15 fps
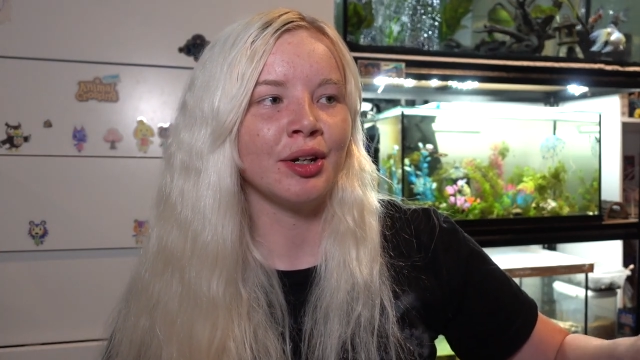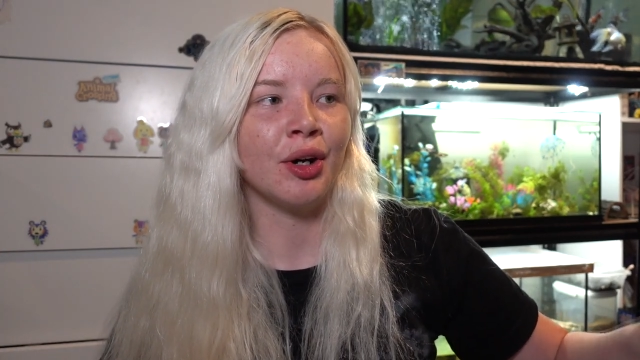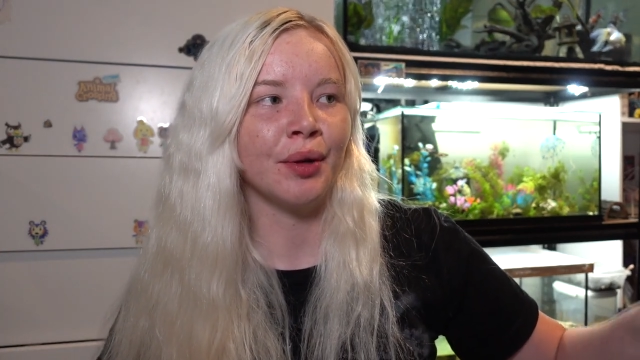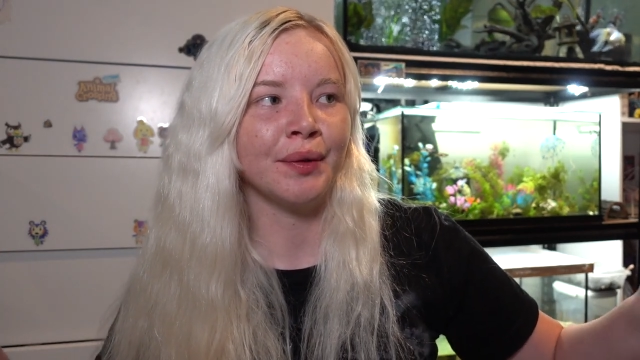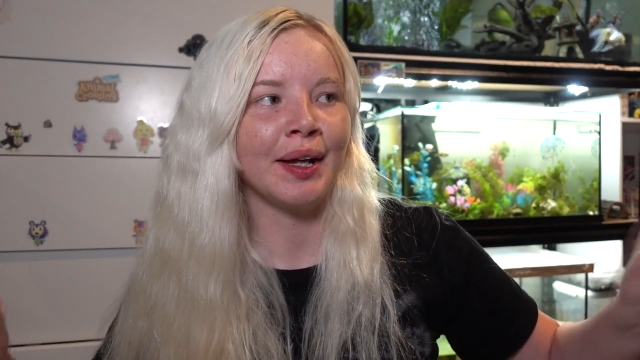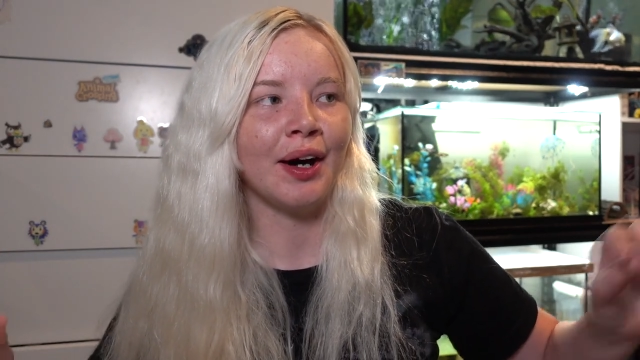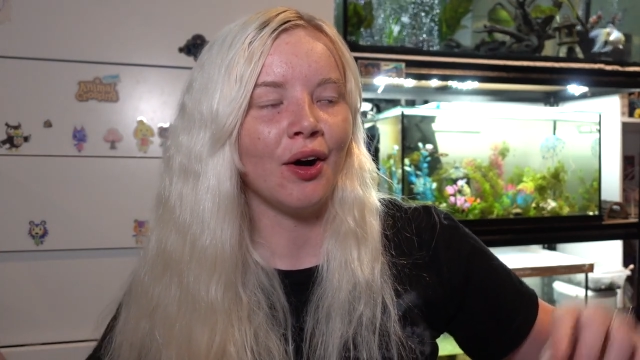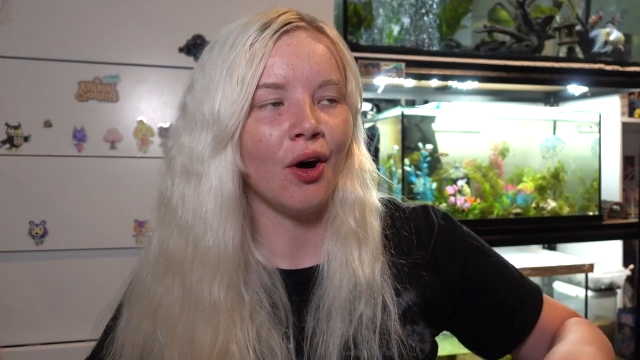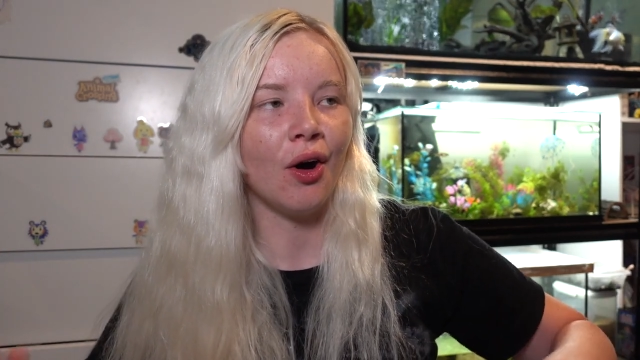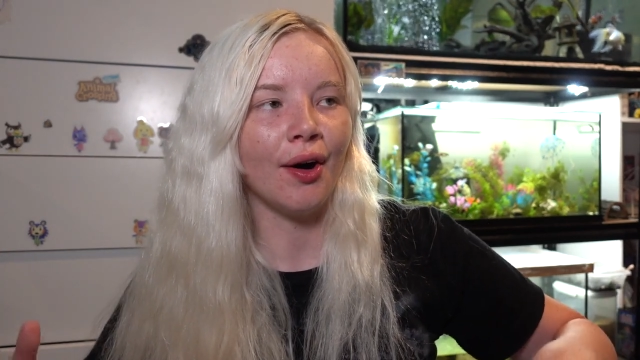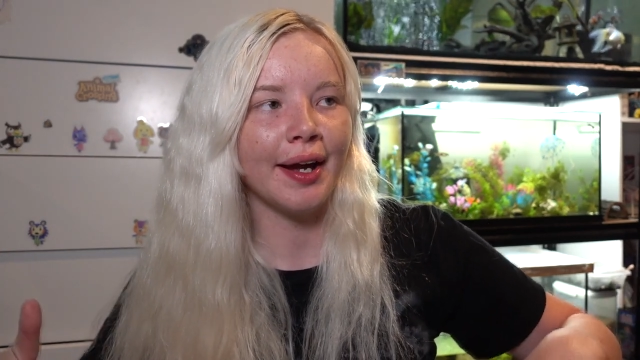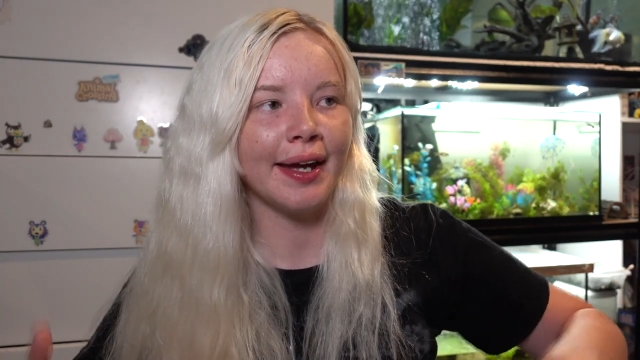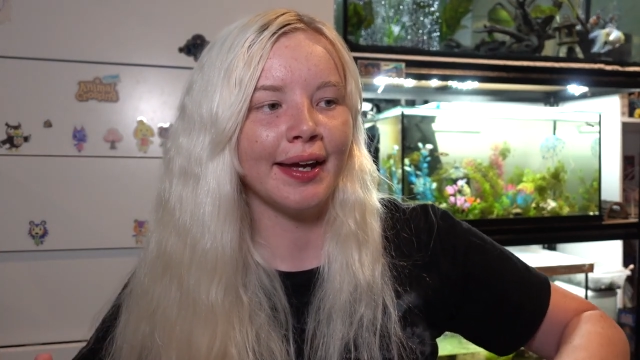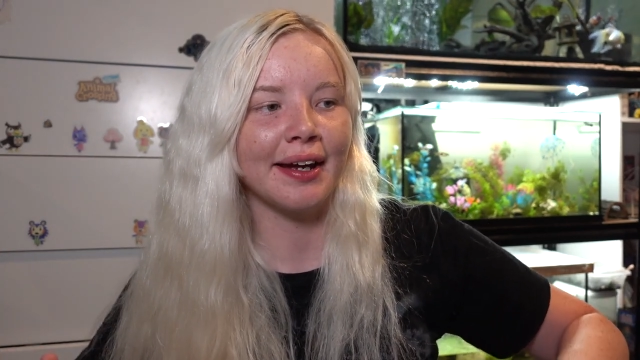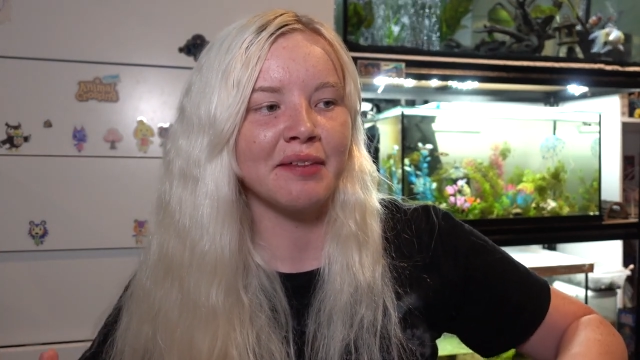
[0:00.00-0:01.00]
not that
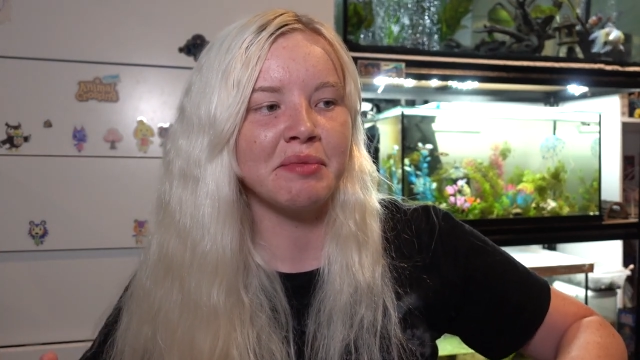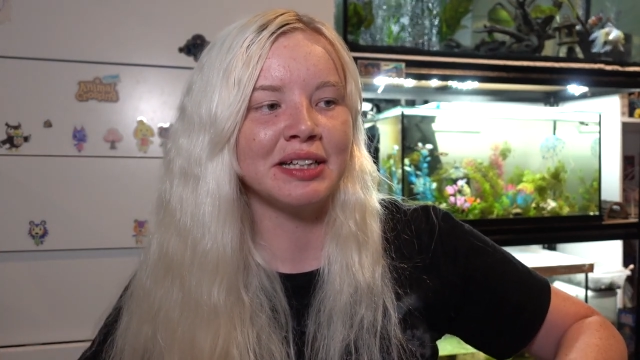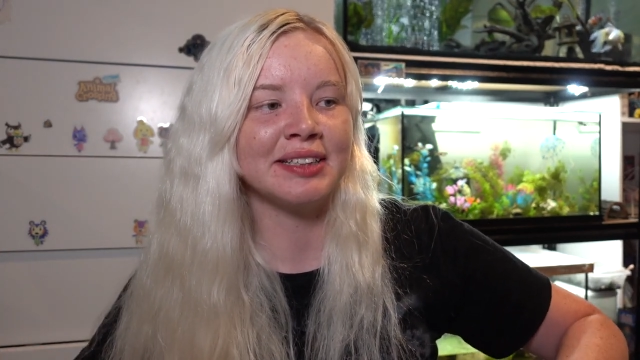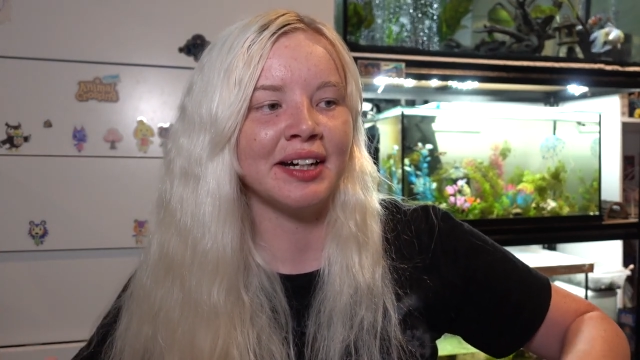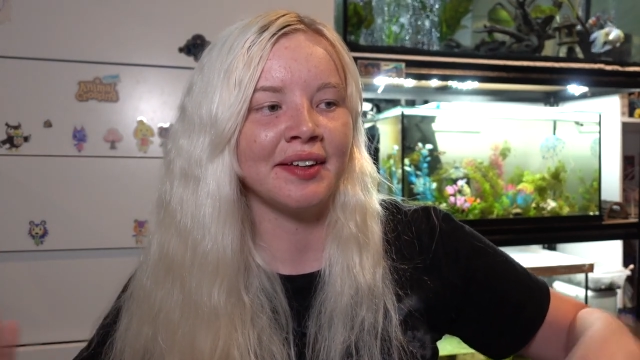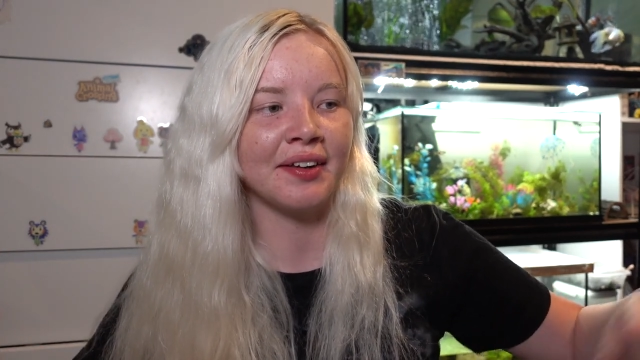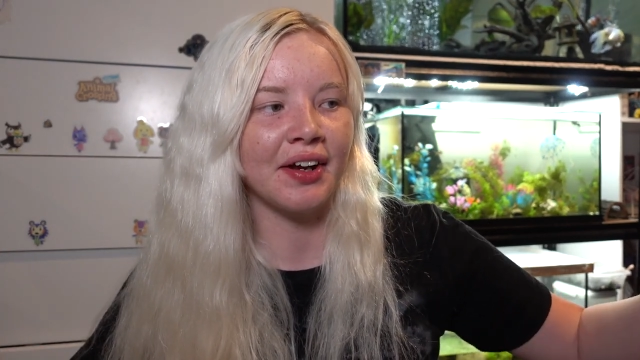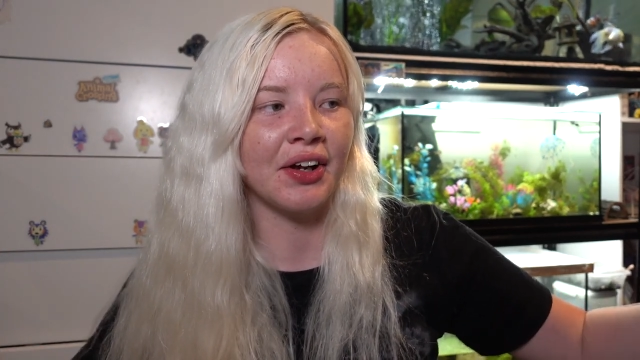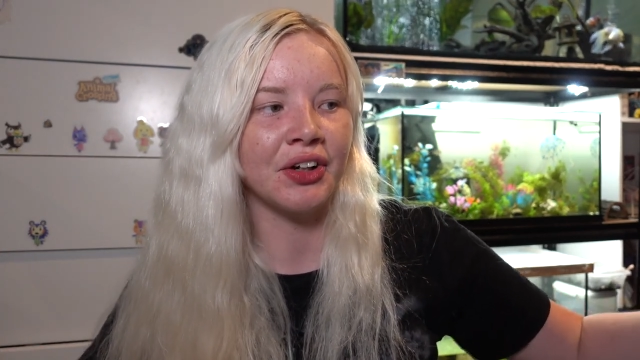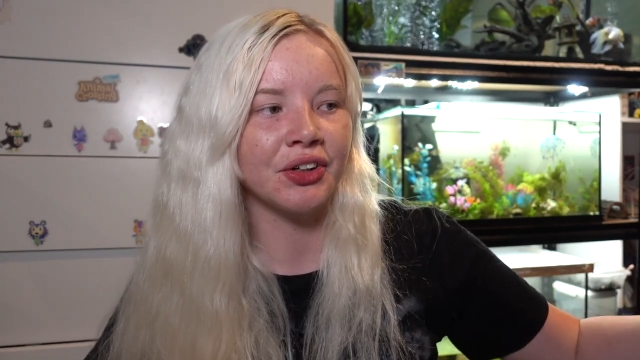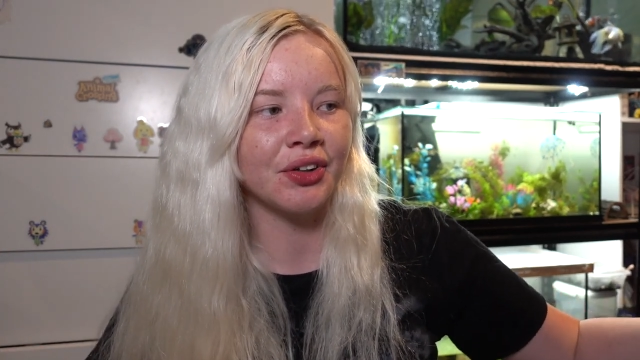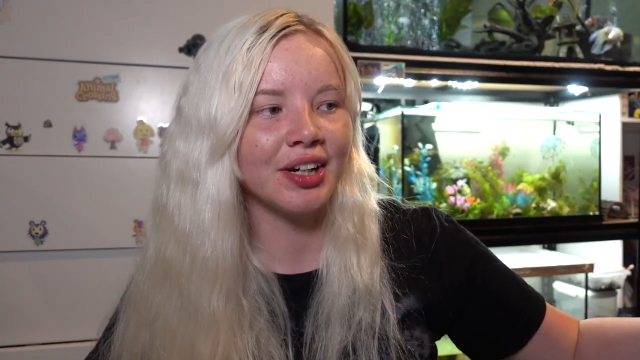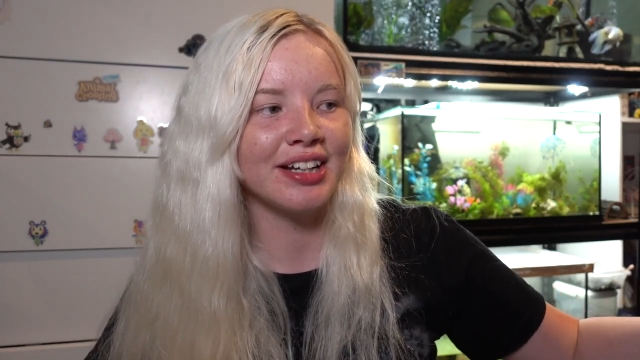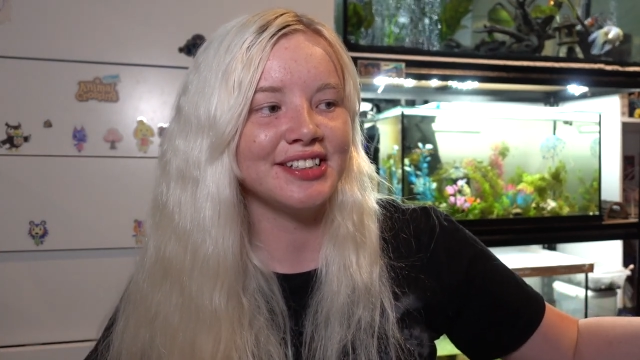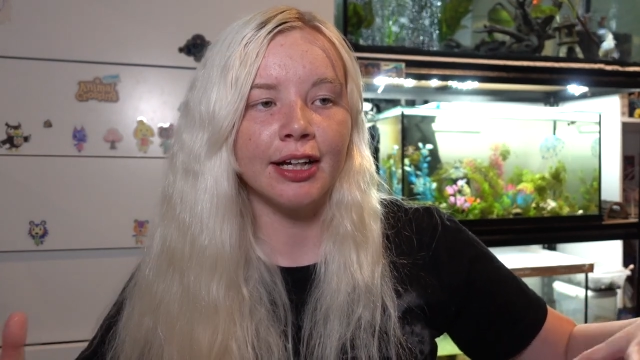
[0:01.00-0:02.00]
hot here compared to other
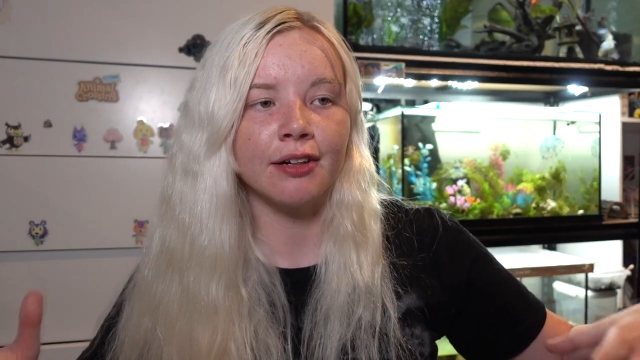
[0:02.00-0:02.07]
countries,